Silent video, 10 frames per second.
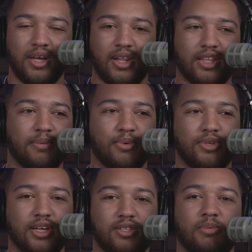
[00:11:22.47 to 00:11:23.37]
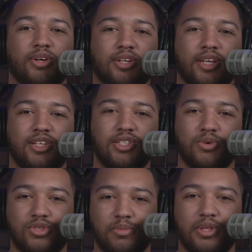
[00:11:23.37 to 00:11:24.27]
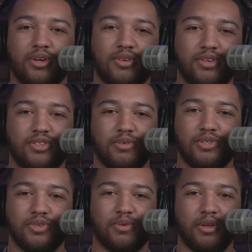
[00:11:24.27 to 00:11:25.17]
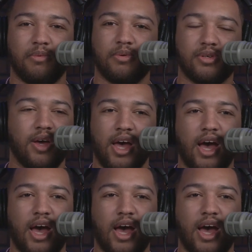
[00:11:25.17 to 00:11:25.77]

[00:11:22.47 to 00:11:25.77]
like the Boy Scouts of America did, and steal some of their membership.